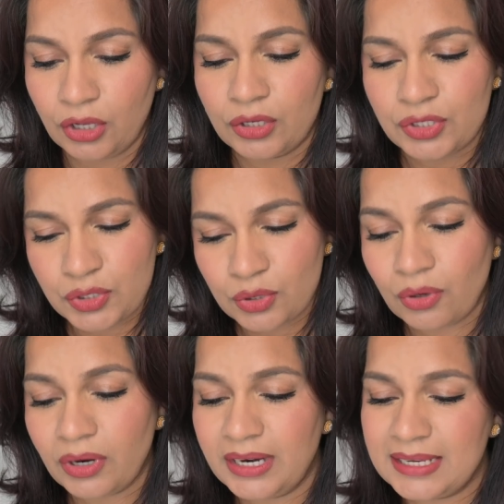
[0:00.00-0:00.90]

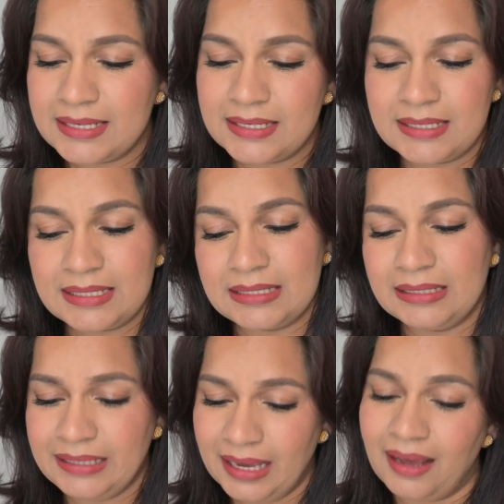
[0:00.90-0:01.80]
Soar is,
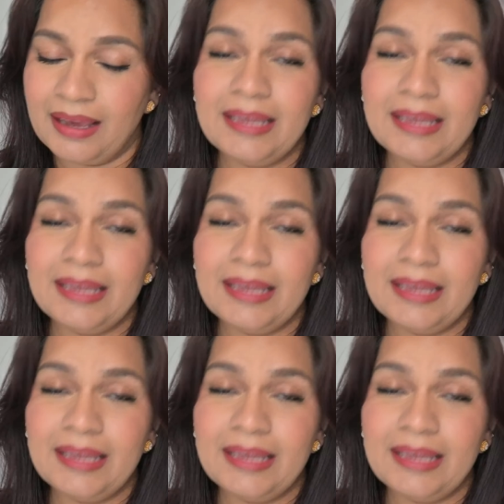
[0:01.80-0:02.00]
yeah,